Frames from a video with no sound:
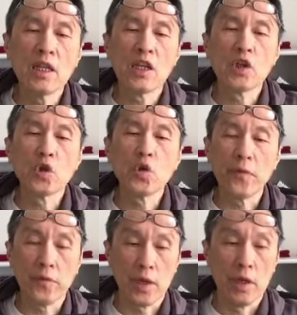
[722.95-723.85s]
the
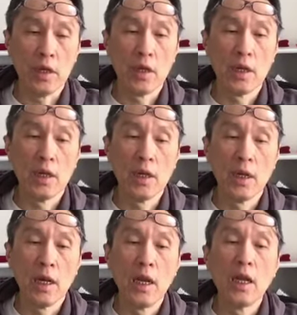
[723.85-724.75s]
swift.
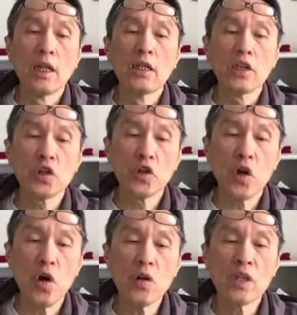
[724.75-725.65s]
The
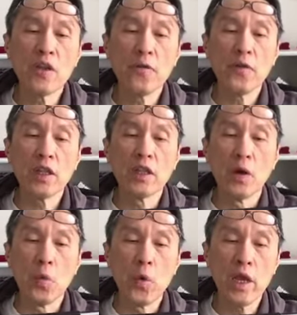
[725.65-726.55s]
strong defeat the
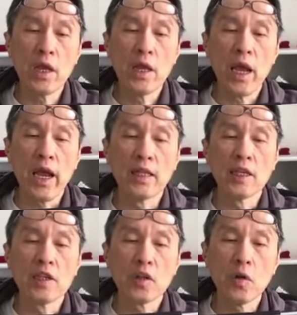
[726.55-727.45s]
weak, and the
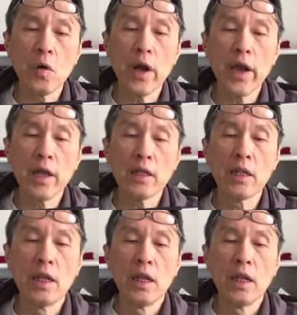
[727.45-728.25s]
slow hand